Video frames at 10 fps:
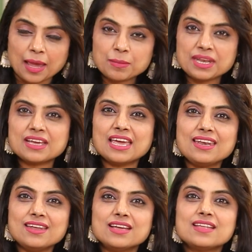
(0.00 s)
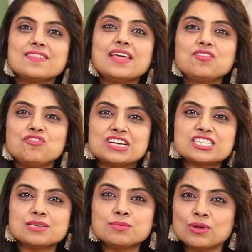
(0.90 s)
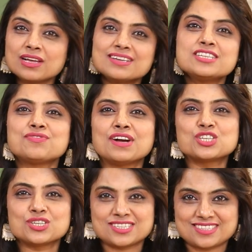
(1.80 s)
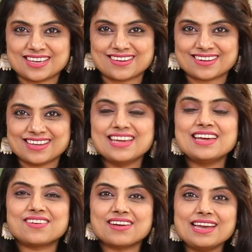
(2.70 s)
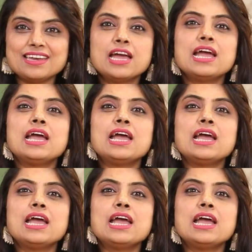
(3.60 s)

time and again, then vestibular dysfunction is there, right?